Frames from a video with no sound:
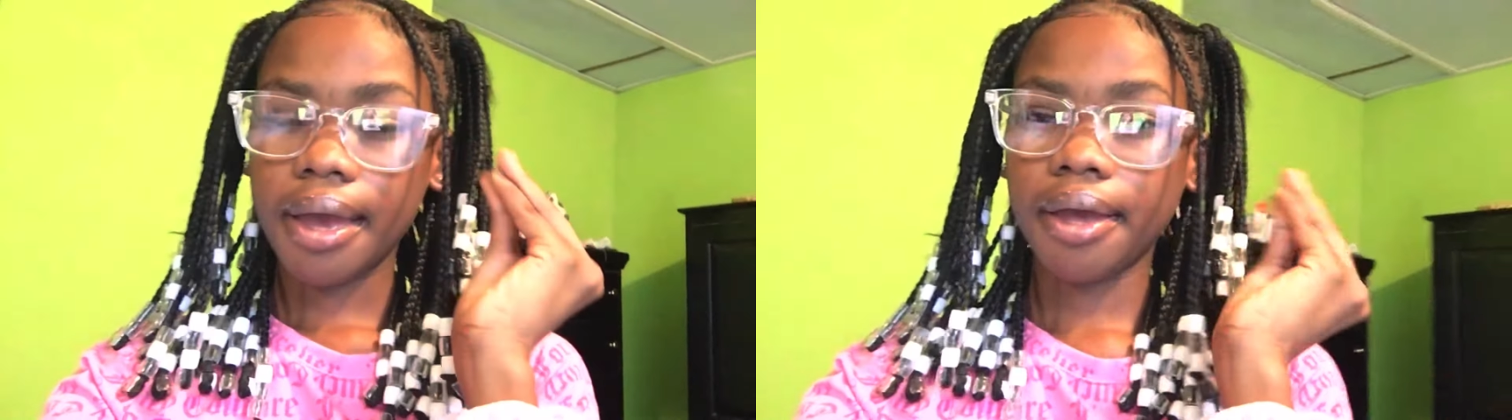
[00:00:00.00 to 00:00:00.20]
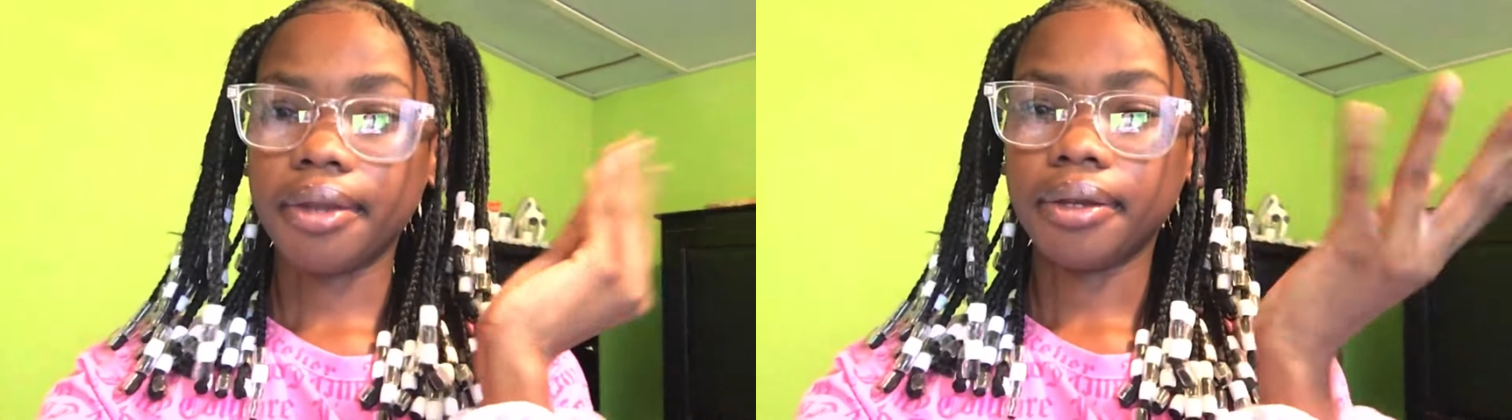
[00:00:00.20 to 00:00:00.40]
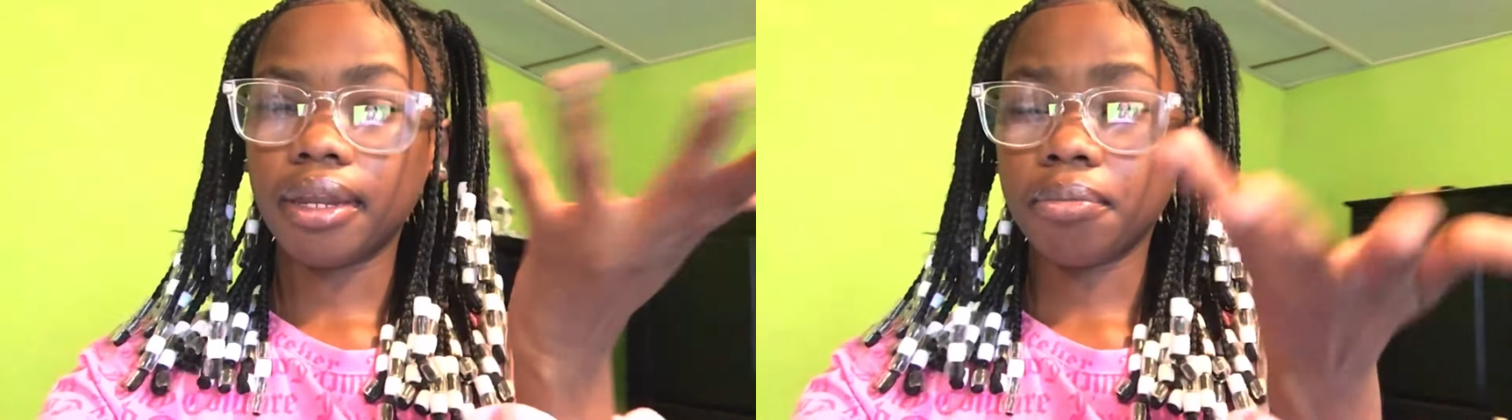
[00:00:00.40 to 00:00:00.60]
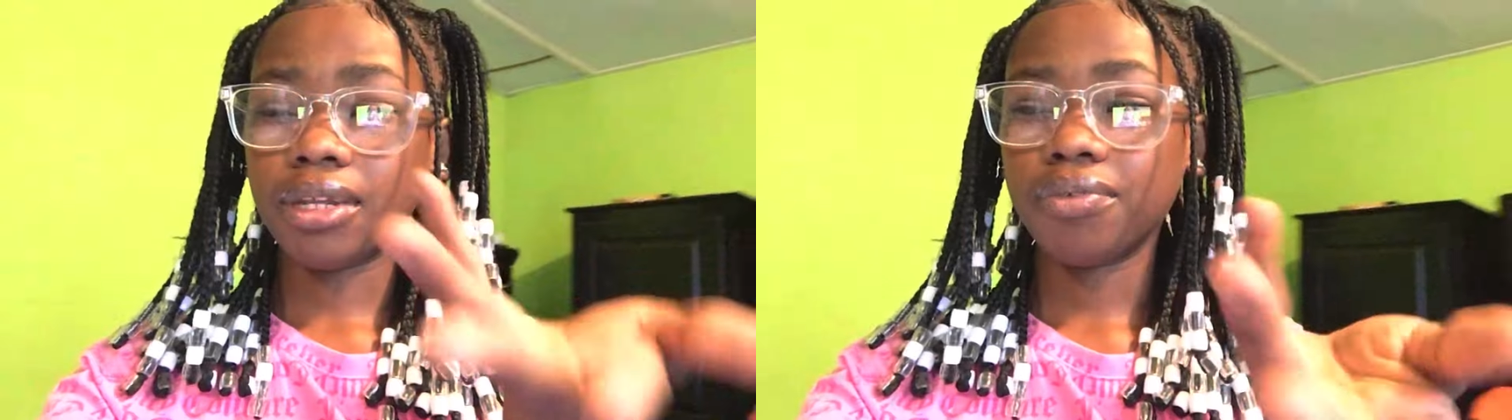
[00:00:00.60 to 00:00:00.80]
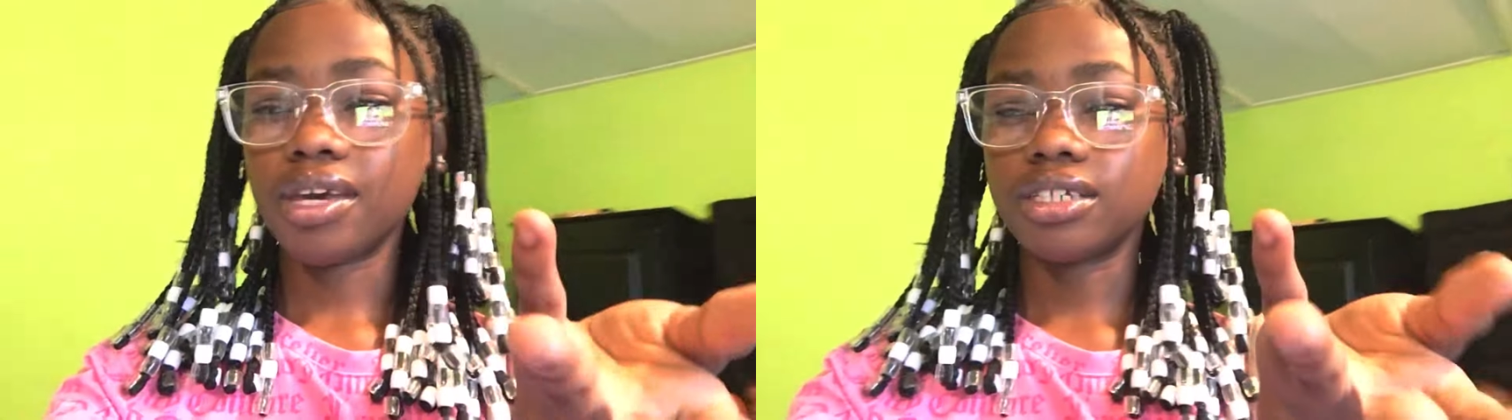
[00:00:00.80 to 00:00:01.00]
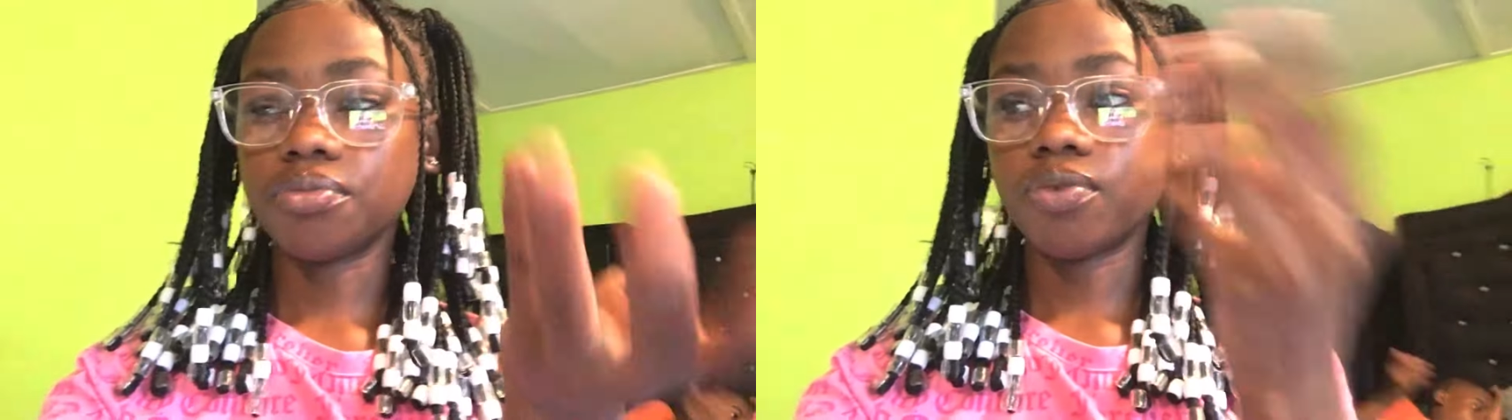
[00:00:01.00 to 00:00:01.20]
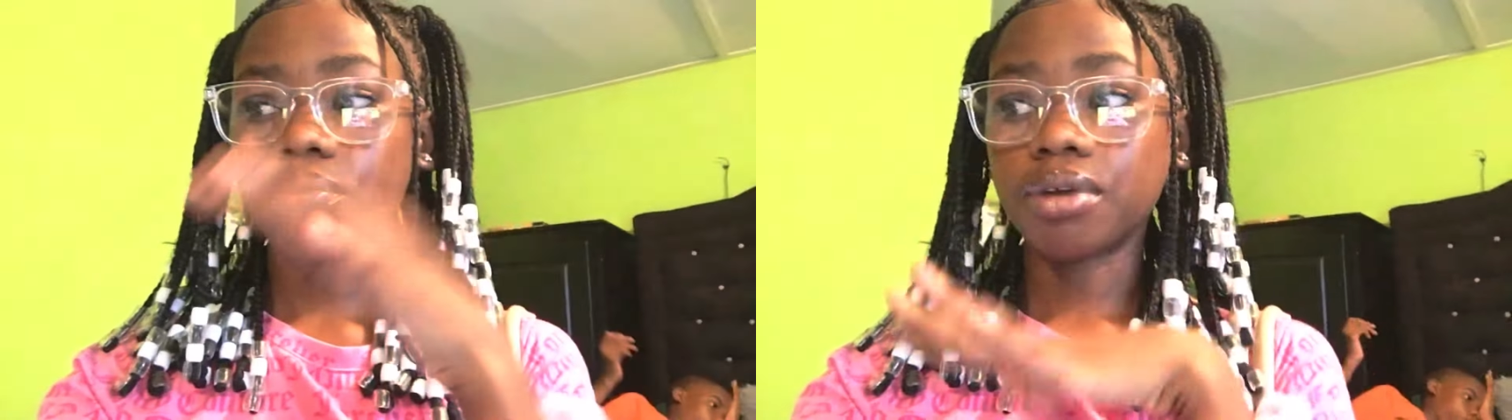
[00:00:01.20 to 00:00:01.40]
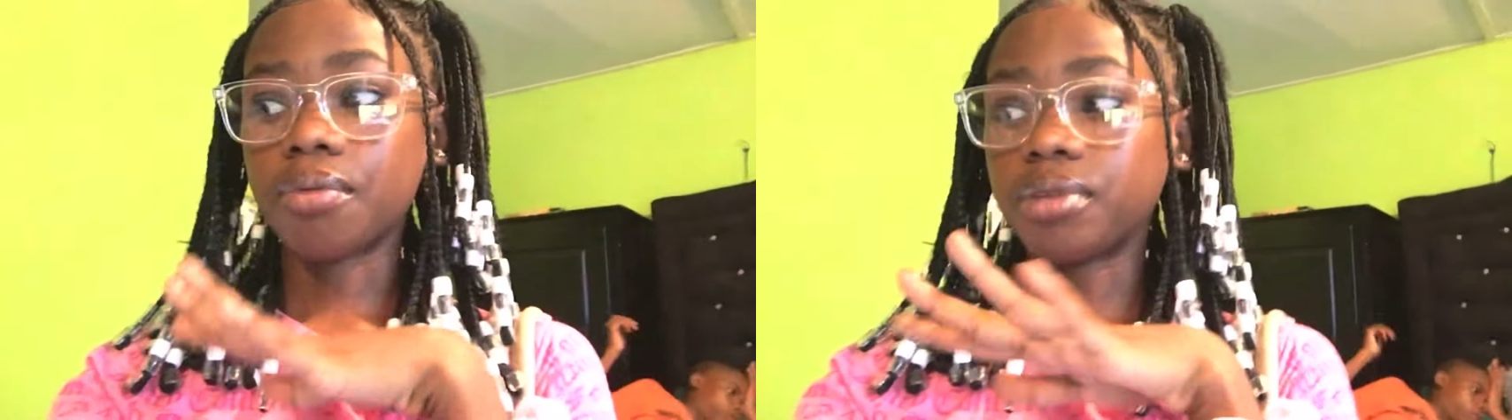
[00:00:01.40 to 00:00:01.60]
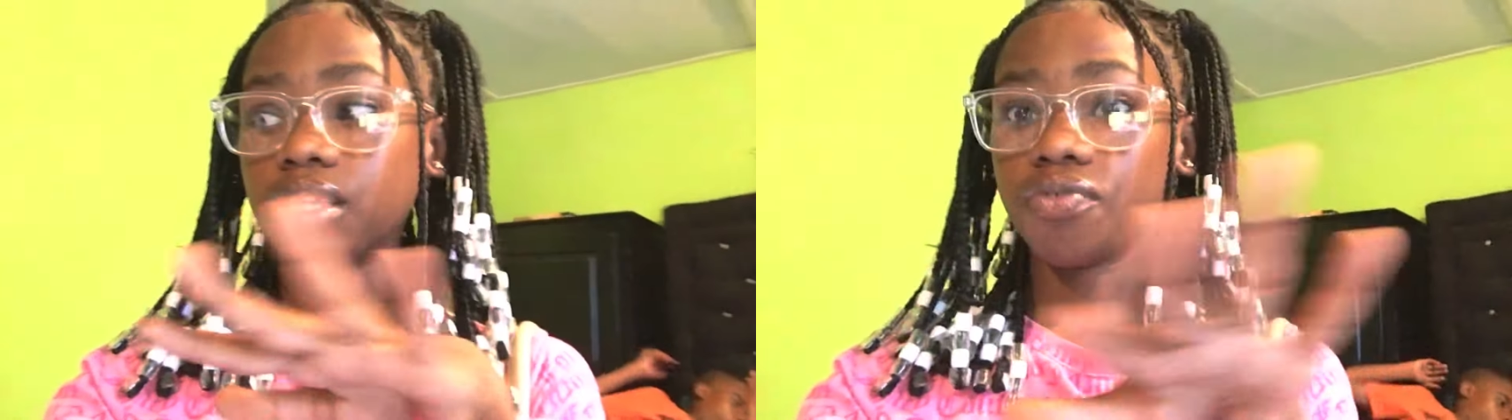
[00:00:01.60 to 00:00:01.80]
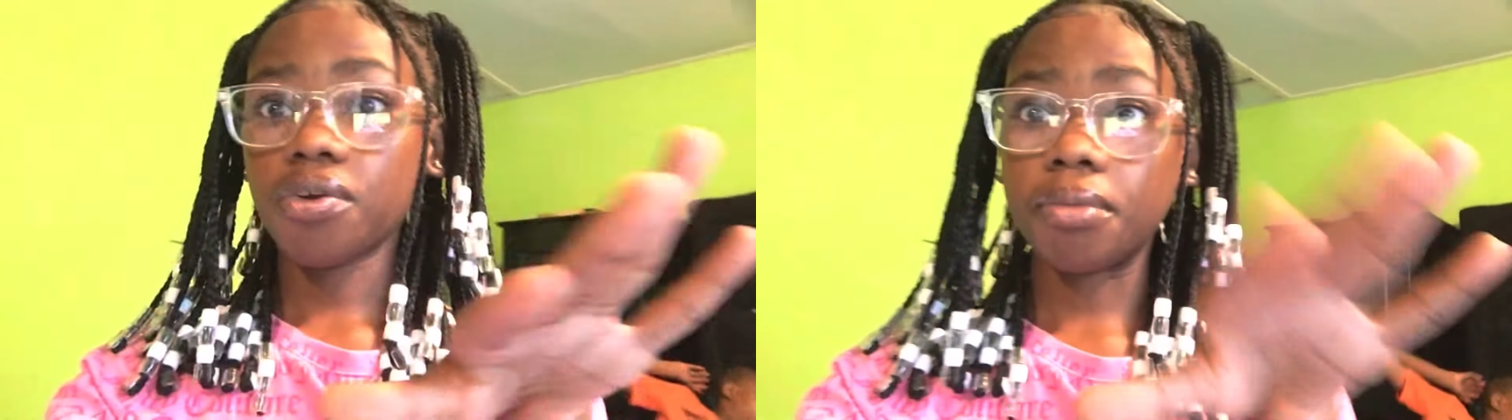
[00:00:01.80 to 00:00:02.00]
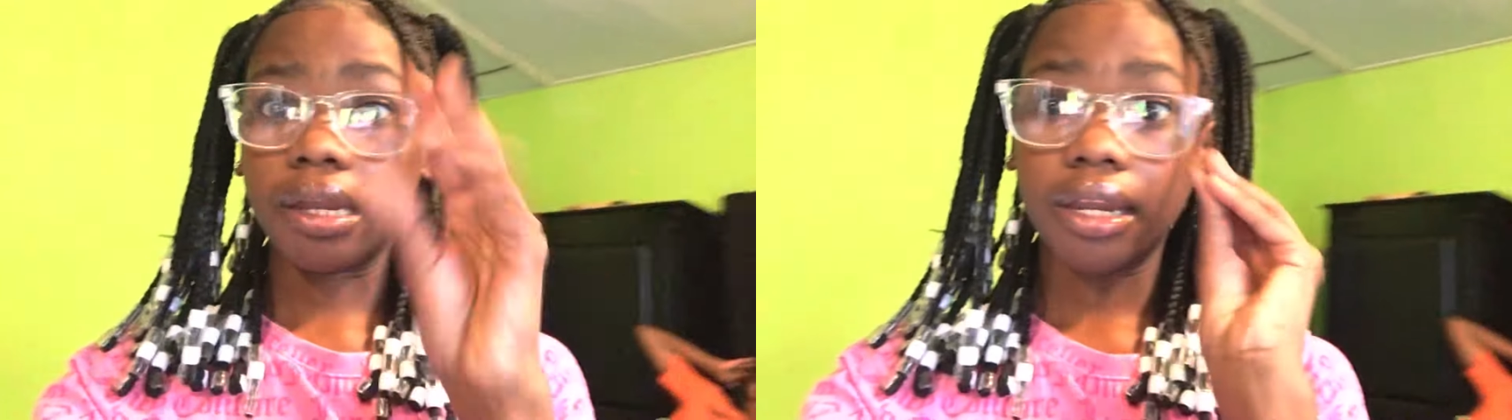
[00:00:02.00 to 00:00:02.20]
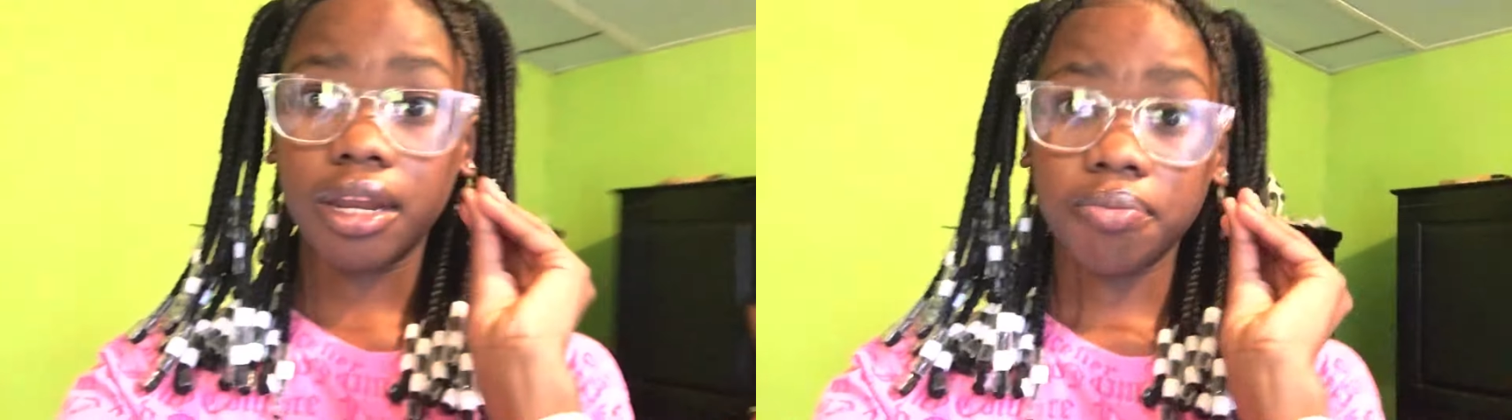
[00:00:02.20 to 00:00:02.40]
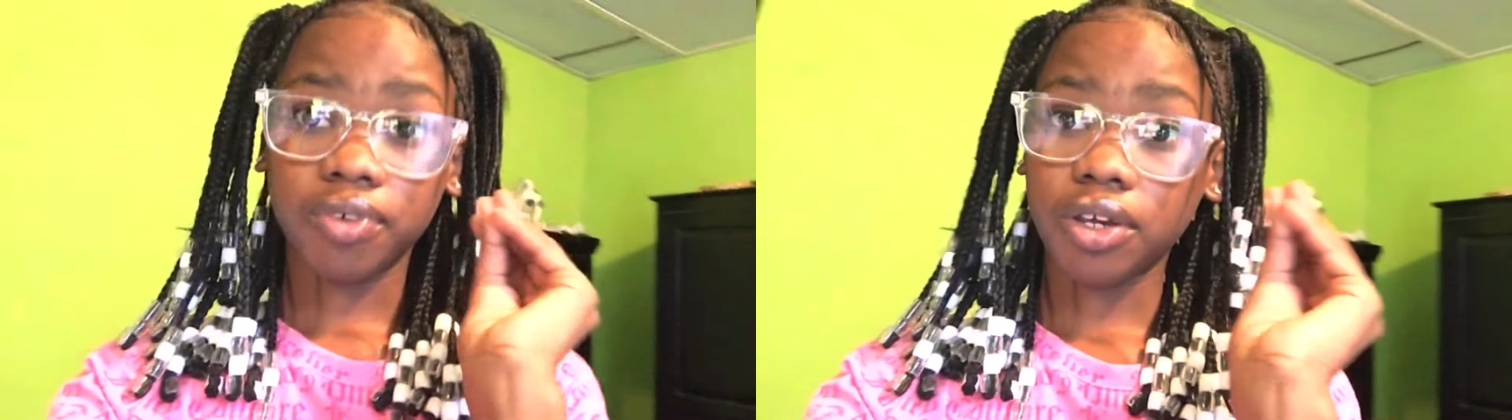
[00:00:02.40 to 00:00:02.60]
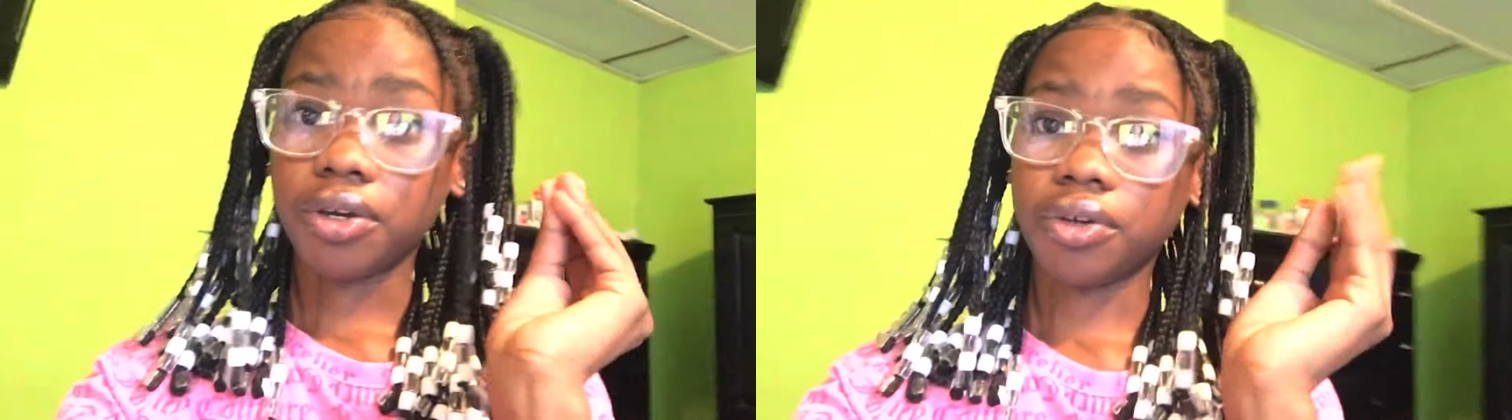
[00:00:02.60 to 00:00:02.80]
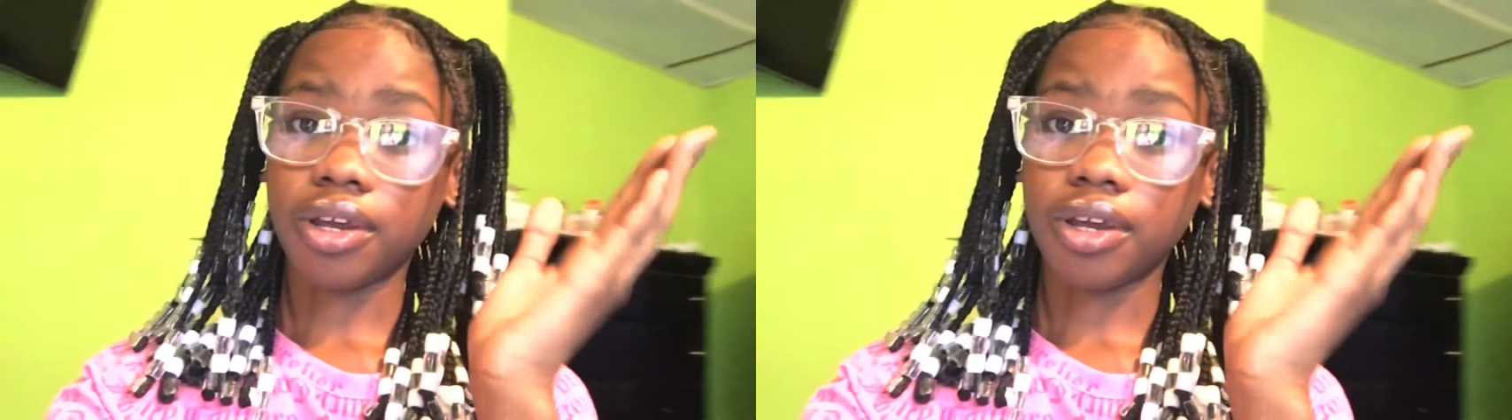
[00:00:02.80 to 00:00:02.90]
And then I need to get some food, because I'm going to eat from mine, and I'm very hungry,